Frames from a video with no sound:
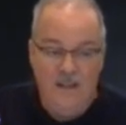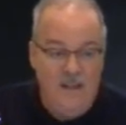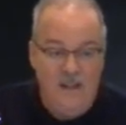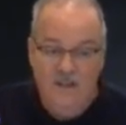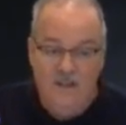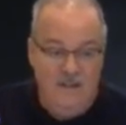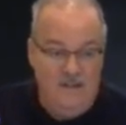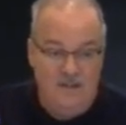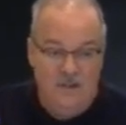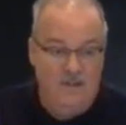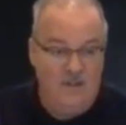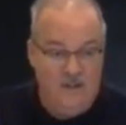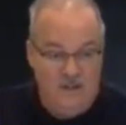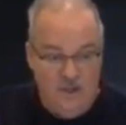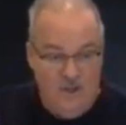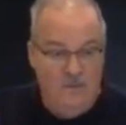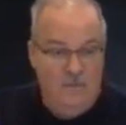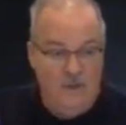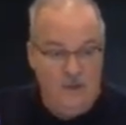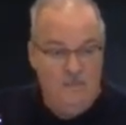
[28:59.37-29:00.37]
Jesus says
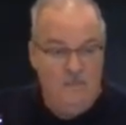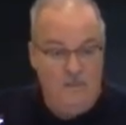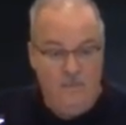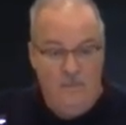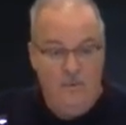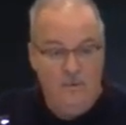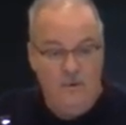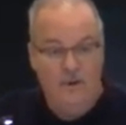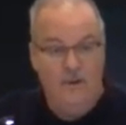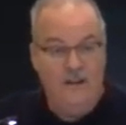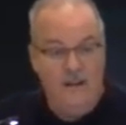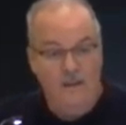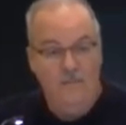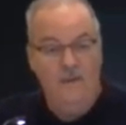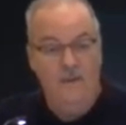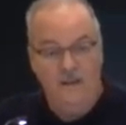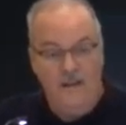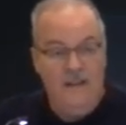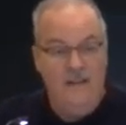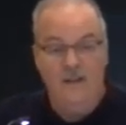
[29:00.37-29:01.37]
you must be born
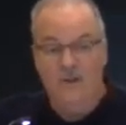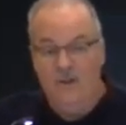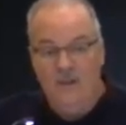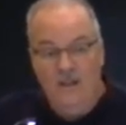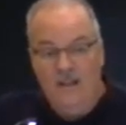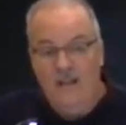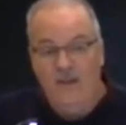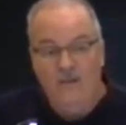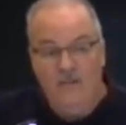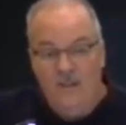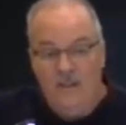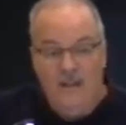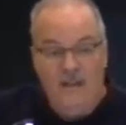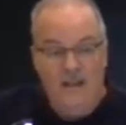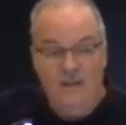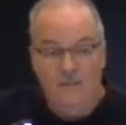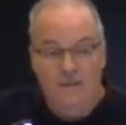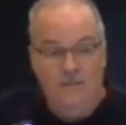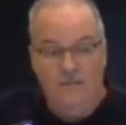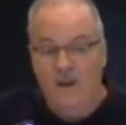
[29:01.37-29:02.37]
again. Enter the
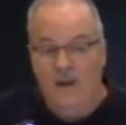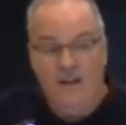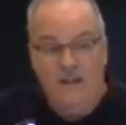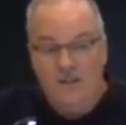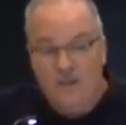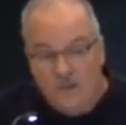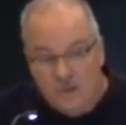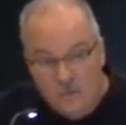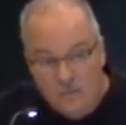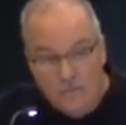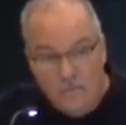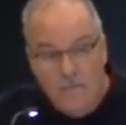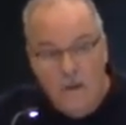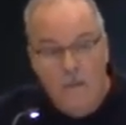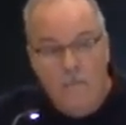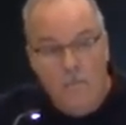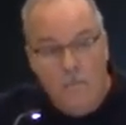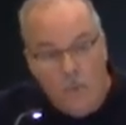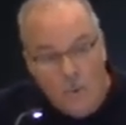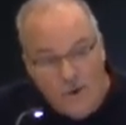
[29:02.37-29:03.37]
kingdom of God. It's through
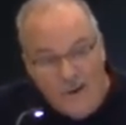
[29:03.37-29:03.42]
born